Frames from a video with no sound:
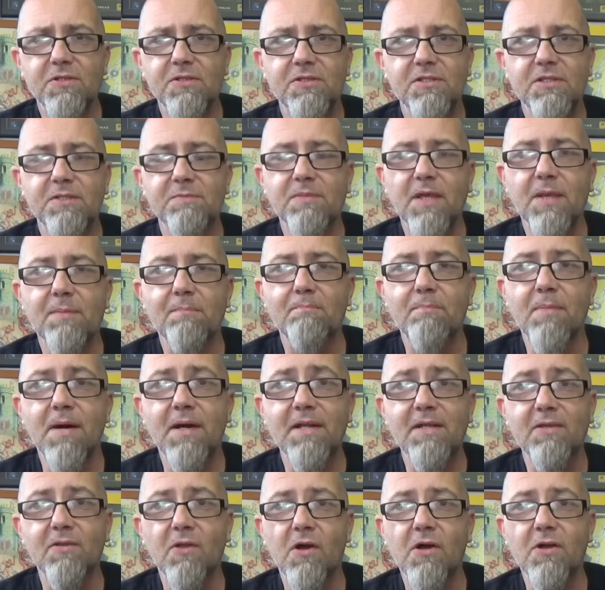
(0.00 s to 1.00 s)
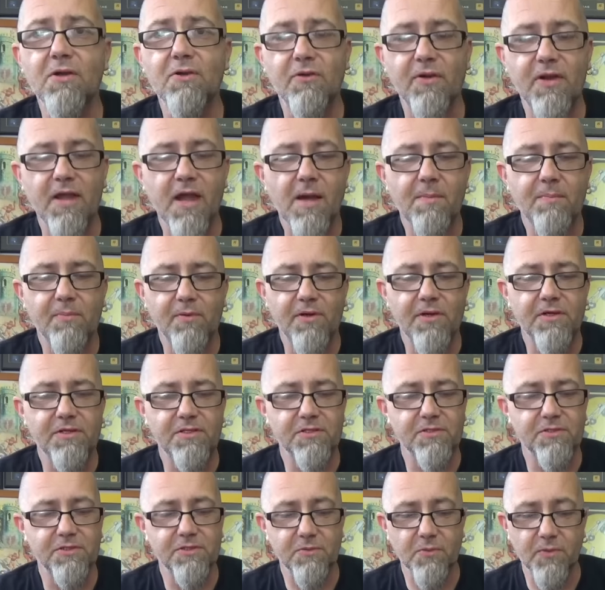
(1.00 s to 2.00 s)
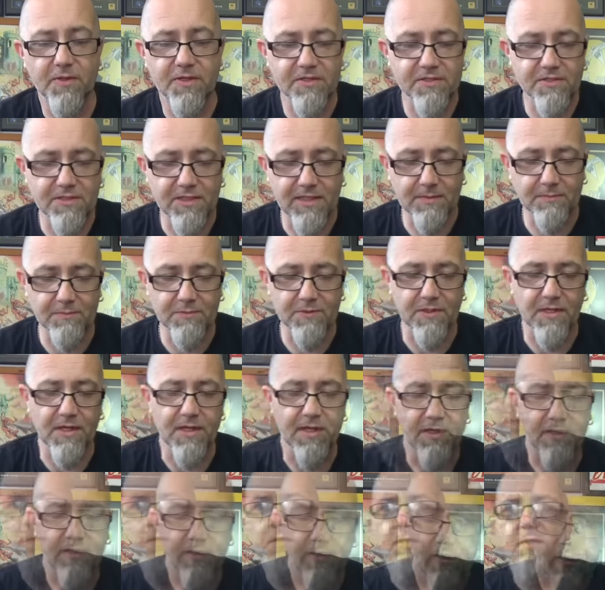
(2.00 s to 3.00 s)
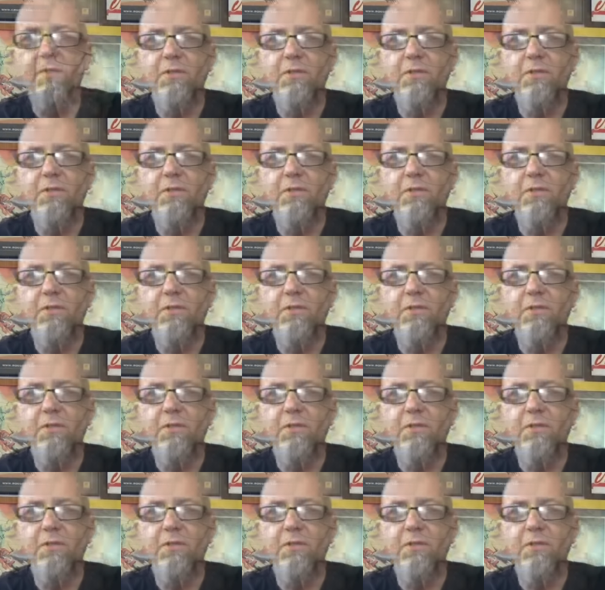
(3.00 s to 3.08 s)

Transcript: It seems like money laundering operations is what it seems like.